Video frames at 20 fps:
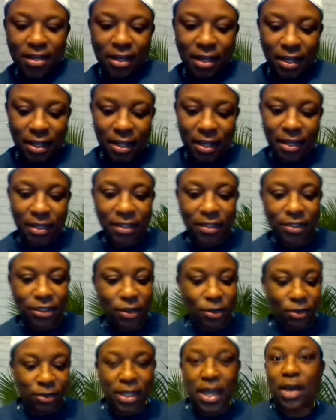And
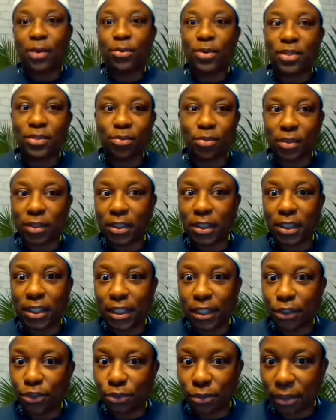so that was really
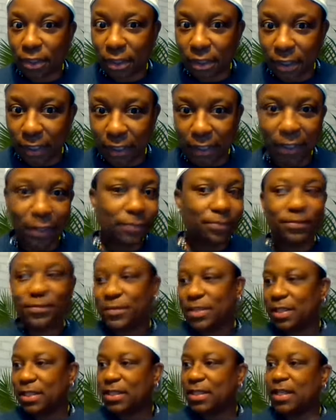interesting,
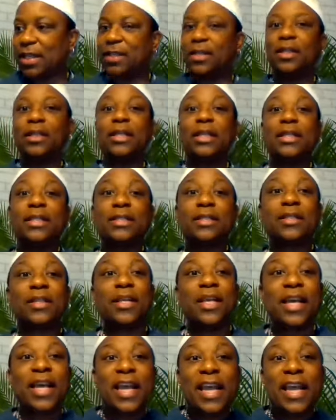to say the least.